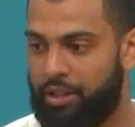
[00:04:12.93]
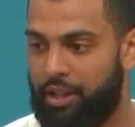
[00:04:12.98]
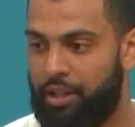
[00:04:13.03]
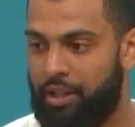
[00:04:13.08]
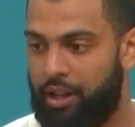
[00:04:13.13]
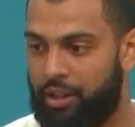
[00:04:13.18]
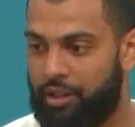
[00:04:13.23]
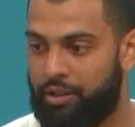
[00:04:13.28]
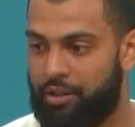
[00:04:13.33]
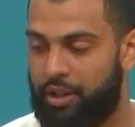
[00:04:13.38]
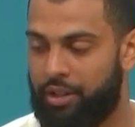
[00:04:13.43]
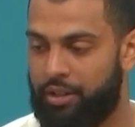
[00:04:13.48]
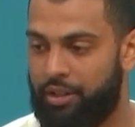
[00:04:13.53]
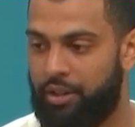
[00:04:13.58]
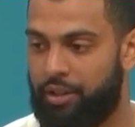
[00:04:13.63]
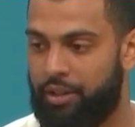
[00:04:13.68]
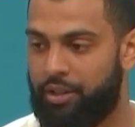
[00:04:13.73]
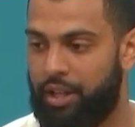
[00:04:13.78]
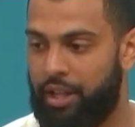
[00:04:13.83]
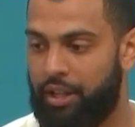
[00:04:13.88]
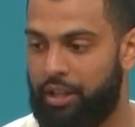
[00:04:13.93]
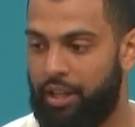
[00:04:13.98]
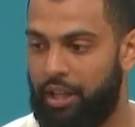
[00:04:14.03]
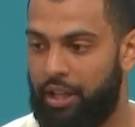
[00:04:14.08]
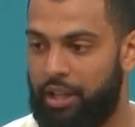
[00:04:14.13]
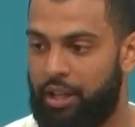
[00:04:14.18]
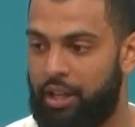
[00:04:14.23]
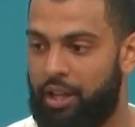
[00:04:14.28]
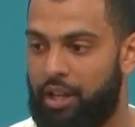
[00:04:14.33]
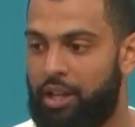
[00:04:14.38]
Like, you got to trust in your
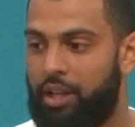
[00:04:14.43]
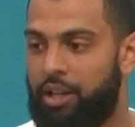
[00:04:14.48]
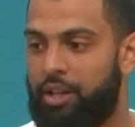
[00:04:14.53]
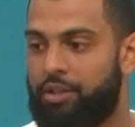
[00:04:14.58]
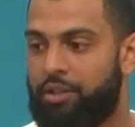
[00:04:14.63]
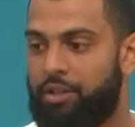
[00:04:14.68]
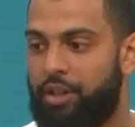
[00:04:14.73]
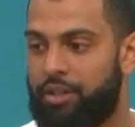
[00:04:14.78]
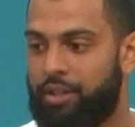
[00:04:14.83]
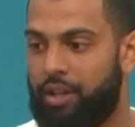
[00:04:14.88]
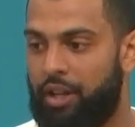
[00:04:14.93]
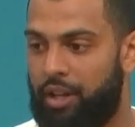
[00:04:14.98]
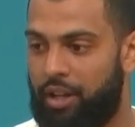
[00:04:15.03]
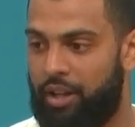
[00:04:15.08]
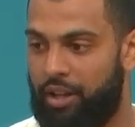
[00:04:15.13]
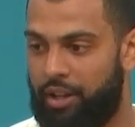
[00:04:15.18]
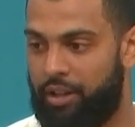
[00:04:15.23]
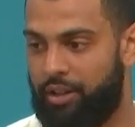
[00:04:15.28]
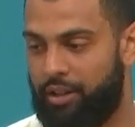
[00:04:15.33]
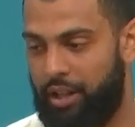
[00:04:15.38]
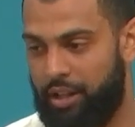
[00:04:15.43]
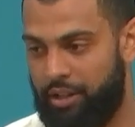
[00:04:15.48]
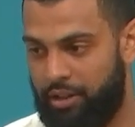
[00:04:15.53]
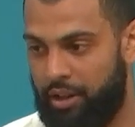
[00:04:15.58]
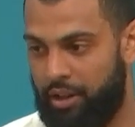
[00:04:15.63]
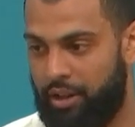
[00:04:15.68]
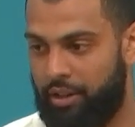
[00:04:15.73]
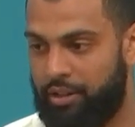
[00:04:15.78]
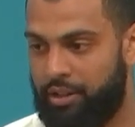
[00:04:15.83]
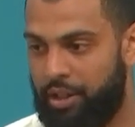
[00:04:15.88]
technique, trust that
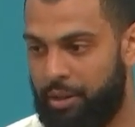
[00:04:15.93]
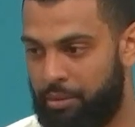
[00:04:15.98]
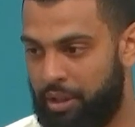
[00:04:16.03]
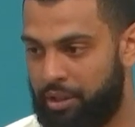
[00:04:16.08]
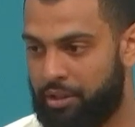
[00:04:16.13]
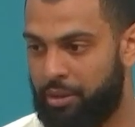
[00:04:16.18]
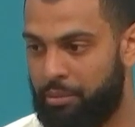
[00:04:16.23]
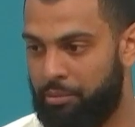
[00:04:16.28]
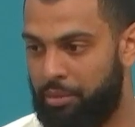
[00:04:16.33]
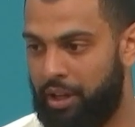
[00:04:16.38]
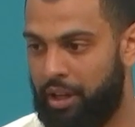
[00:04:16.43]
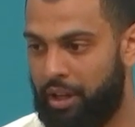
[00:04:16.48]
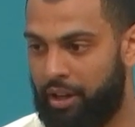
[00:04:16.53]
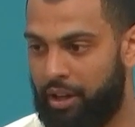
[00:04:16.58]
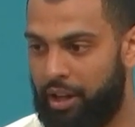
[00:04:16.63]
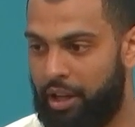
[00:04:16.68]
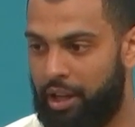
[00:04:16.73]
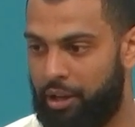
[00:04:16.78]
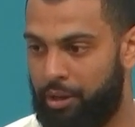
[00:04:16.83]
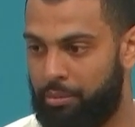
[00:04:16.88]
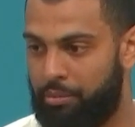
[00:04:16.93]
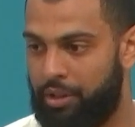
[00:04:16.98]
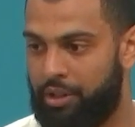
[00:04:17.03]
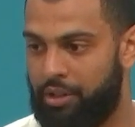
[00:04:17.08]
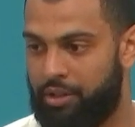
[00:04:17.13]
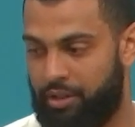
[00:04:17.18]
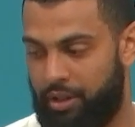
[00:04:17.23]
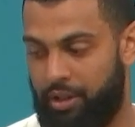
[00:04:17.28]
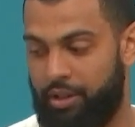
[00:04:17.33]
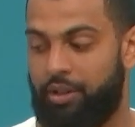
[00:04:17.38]
your other teammates gonna be there to help,
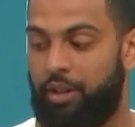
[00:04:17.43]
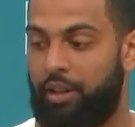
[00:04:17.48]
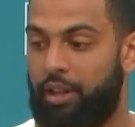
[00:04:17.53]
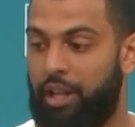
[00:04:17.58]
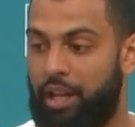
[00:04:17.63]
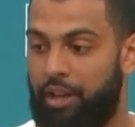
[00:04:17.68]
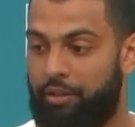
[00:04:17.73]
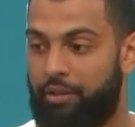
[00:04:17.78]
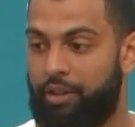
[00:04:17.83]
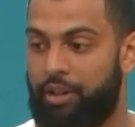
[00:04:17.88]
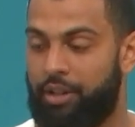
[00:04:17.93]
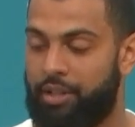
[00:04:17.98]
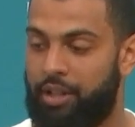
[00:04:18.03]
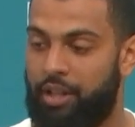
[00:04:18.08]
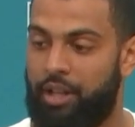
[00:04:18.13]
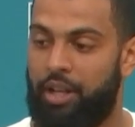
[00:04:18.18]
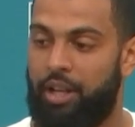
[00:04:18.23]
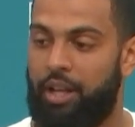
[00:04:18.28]
and trust your leverage